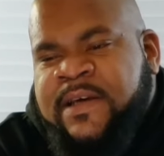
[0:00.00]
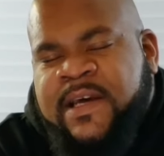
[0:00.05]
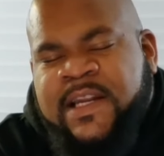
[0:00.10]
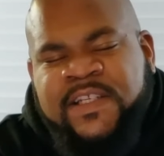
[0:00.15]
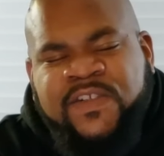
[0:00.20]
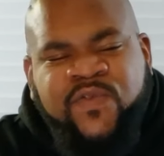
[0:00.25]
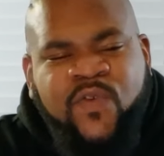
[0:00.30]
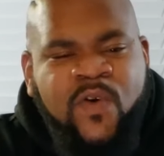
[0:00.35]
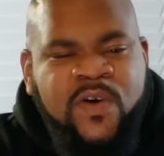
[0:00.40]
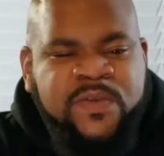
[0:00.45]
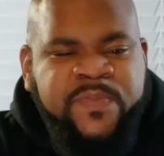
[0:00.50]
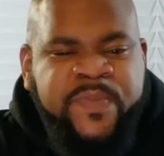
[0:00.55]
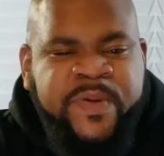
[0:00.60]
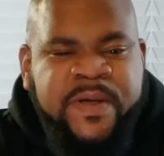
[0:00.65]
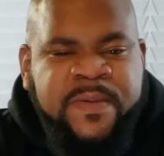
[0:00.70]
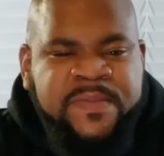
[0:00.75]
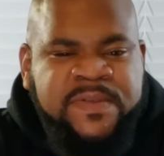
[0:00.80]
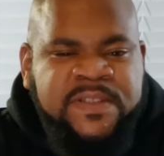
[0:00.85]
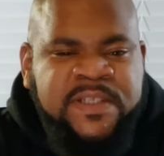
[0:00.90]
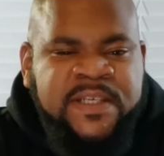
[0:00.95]
As far as
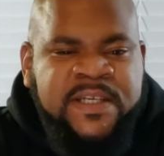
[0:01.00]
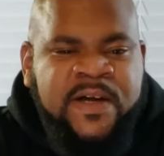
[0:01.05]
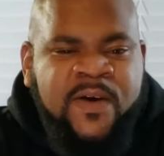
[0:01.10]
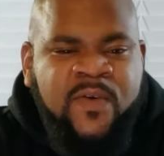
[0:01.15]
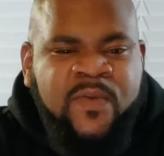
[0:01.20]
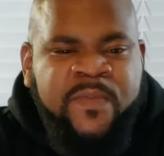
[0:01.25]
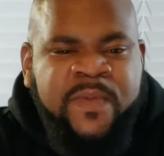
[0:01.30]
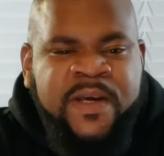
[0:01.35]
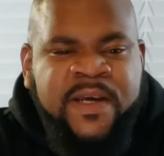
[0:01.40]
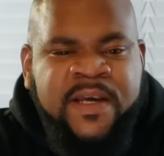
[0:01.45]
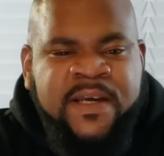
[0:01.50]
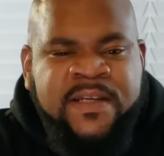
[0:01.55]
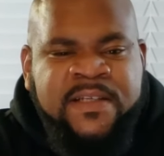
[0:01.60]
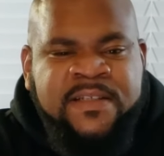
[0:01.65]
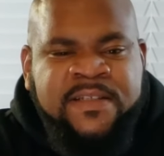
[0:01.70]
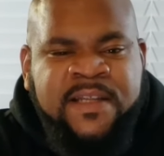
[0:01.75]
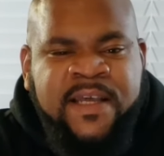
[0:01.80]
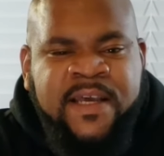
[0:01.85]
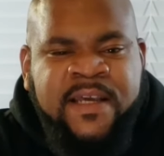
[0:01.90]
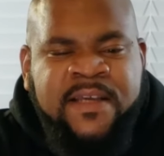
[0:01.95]
Pimp C go, man,
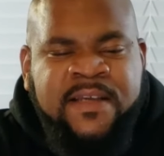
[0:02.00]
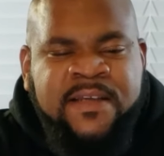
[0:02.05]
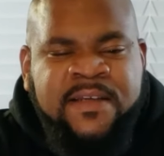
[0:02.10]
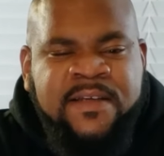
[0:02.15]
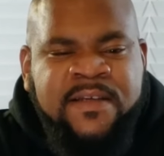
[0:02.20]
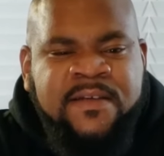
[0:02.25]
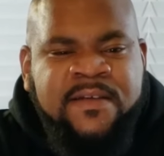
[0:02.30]
it's like